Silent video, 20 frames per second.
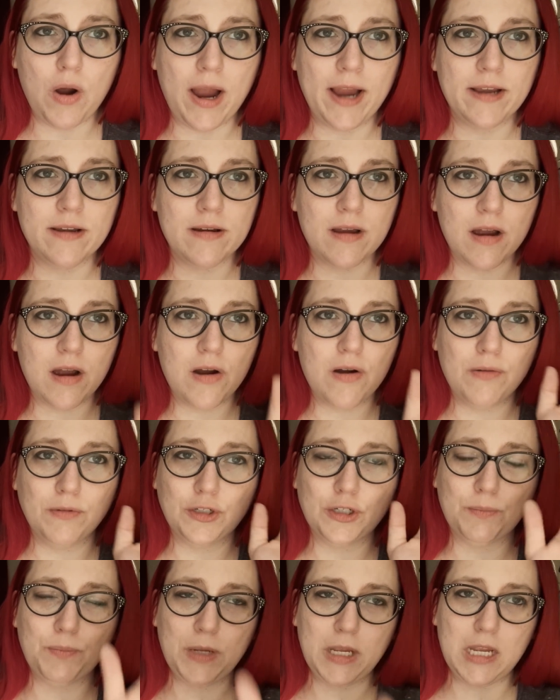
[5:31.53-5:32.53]
I know,
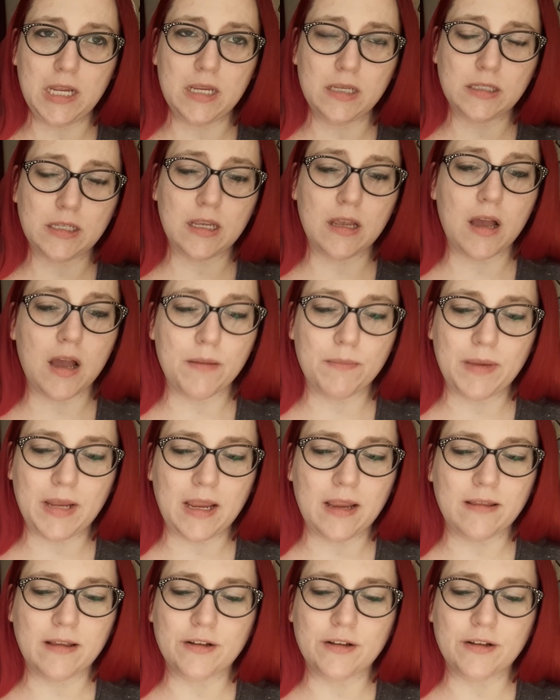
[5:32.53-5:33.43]
just be easy on me.